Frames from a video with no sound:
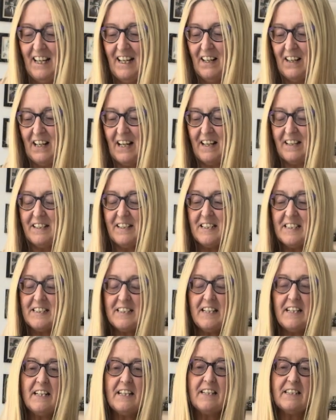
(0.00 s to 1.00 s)
Right, this
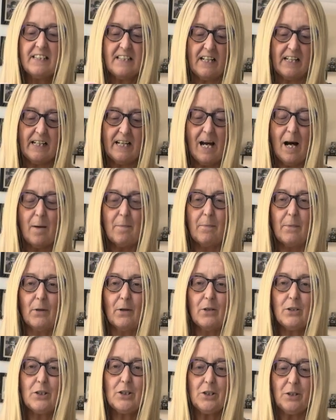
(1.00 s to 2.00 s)
is a cat
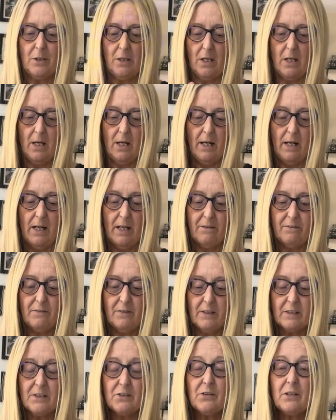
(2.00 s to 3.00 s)
brush. It
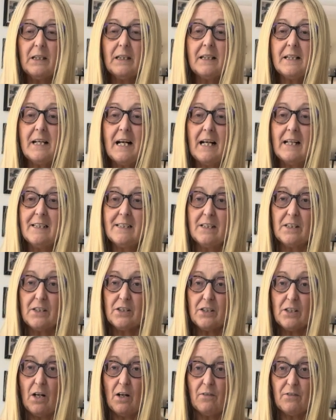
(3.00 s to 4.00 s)
feels really nice and
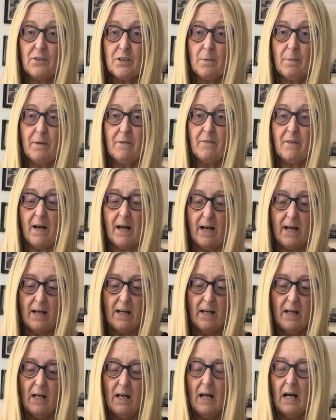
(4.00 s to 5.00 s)
soft, to be fair.
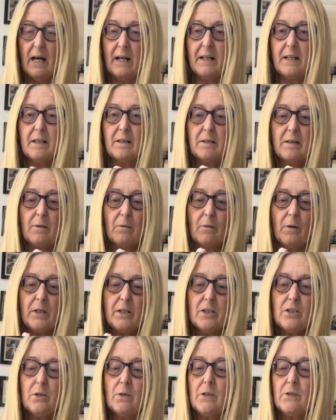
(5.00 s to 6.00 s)
And what
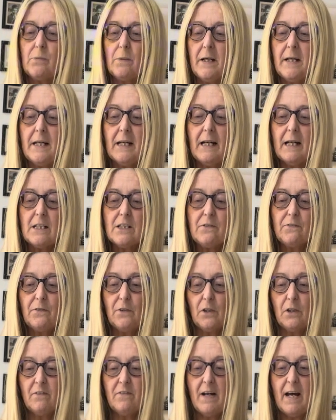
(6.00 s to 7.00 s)
you do is when it gets
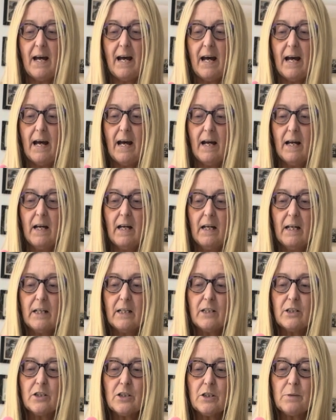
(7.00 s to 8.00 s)
full of hair,
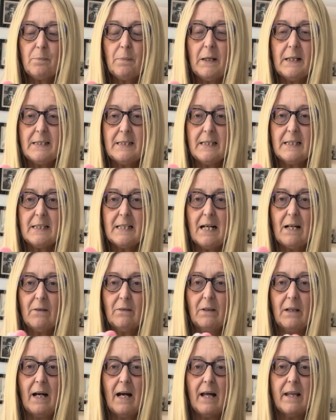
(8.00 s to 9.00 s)
you just press it
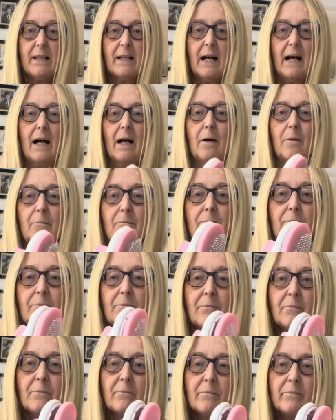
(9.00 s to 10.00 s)
down like that,
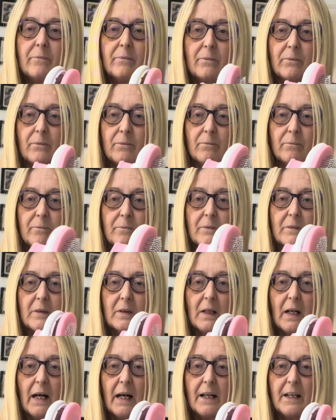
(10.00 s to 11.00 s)

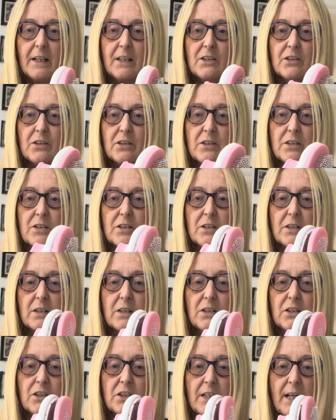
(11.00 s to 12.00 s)
and it just
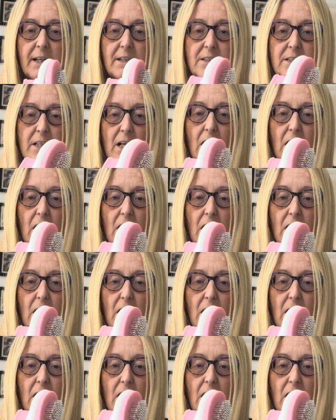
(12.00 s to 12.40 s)
sheds it